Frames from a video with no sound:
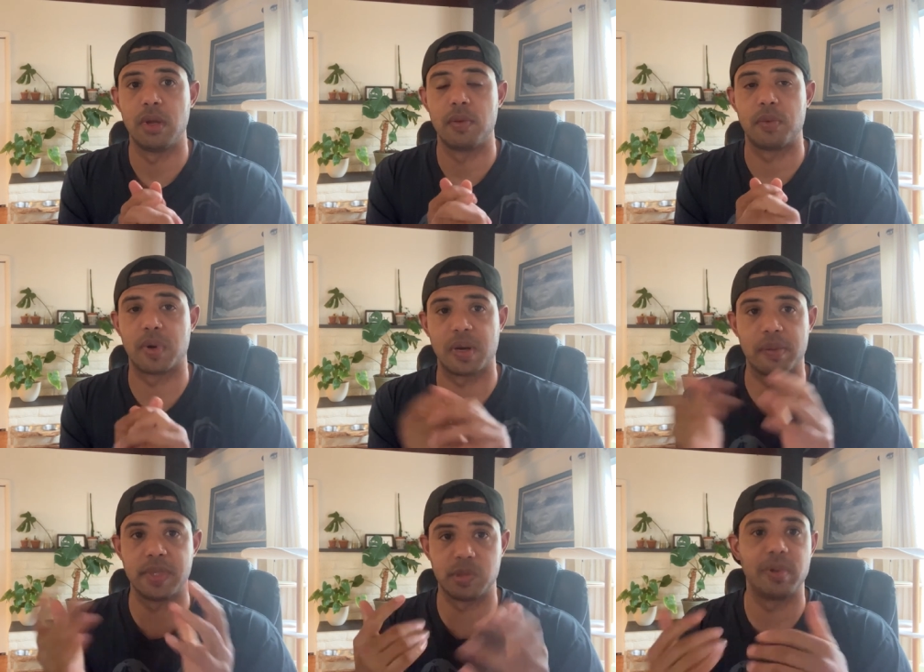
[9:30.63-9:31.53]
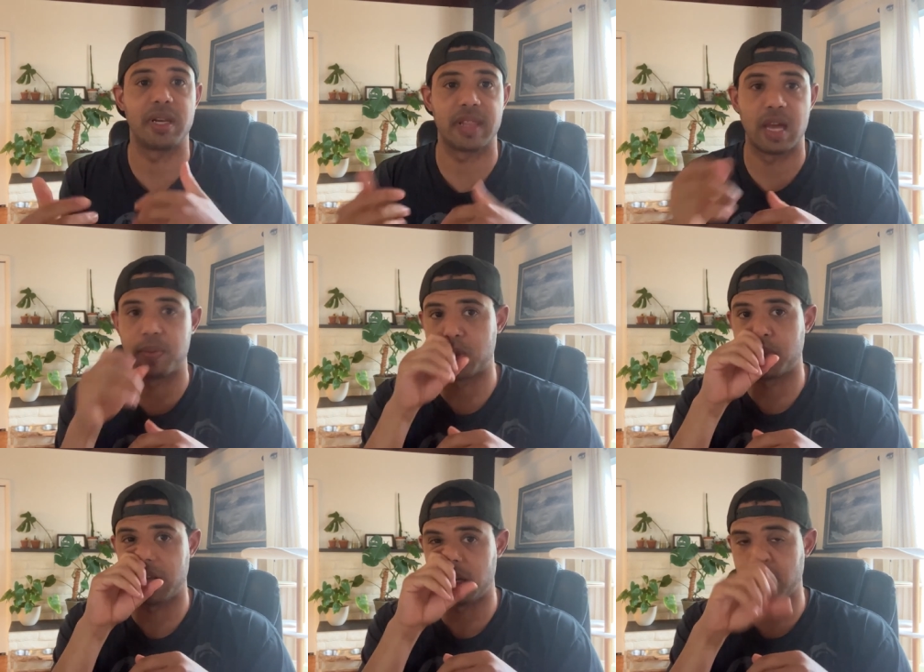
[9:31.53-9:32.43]
We're going to be splitting that
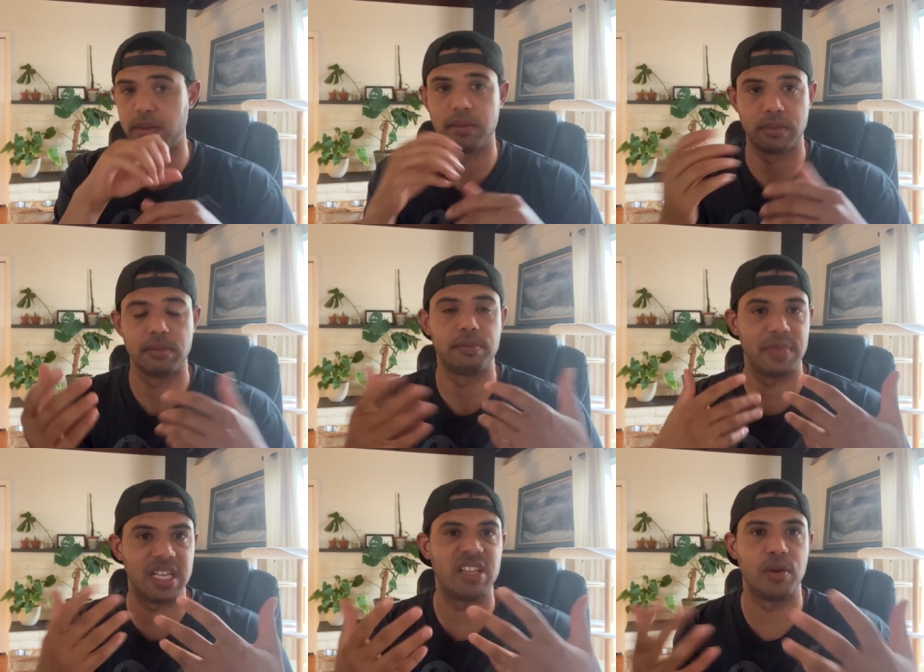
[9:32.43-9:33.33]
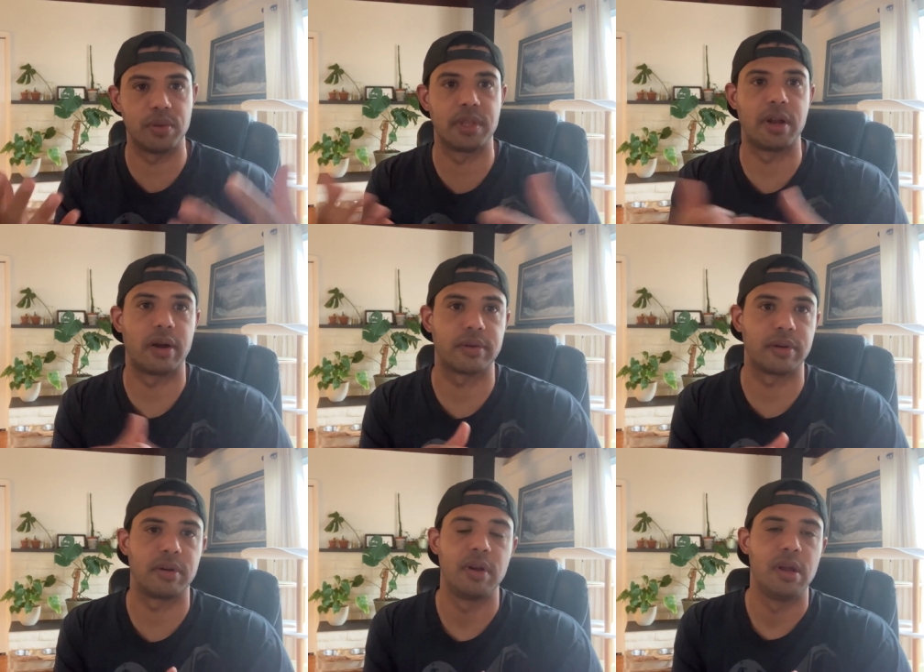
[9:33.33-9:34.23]
between me, you, and the doctor.